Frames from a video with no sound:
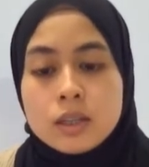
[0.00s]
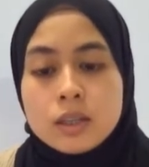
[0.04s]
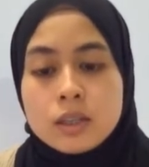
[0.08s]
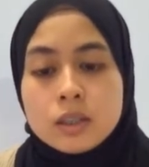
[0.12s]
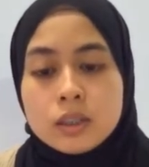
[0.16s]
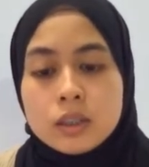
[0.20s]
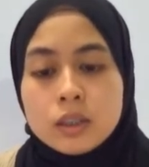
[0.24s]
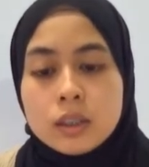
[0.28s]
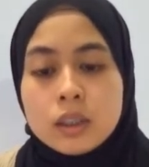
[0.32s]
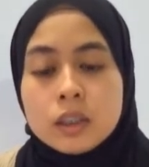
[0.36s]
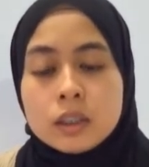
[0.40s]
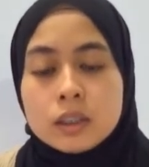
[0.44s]

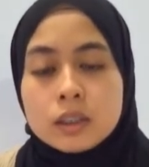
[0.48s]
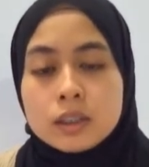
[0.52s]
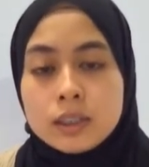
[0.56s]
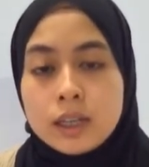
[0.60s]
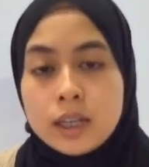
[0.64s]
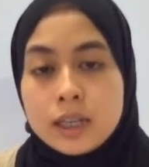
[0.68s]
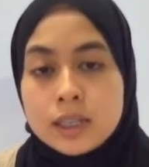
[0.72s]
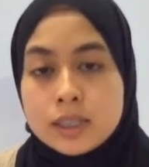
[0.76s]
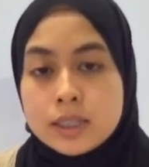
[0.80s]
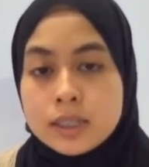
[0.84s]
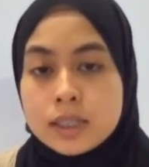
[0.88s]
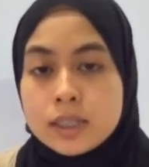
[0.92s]
till
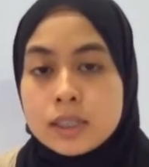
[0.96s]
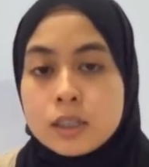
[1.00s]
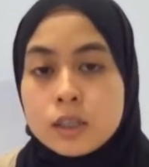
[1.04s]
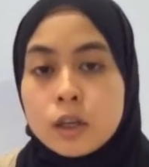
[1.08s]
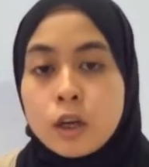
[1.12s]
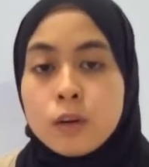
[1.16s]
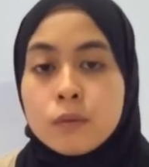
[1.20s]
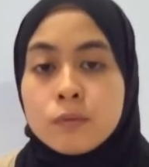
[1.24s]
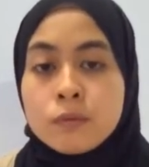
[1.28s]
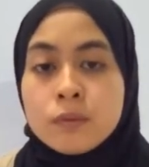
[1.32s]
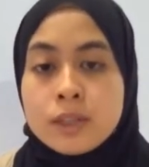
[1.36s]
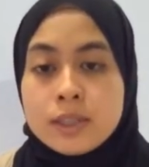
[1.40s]
classes of
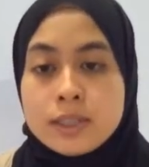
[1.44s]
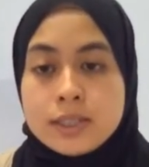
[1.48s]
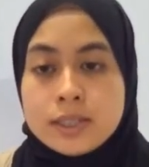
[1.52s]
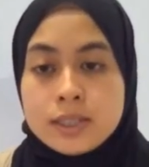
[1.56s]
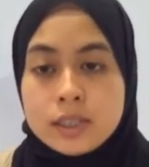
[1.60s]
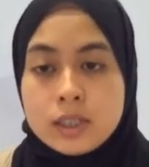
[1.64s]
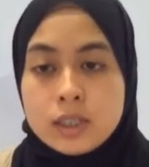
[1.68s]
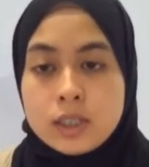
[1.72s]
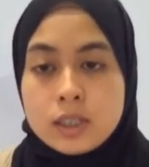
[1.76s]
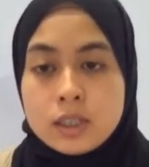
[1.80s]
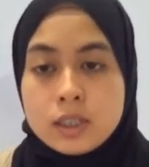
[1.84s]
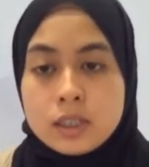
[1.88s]

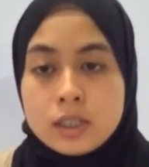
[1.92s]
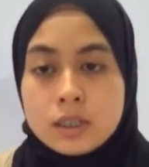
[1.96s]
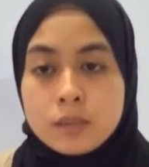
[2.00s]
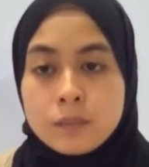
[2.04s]
6.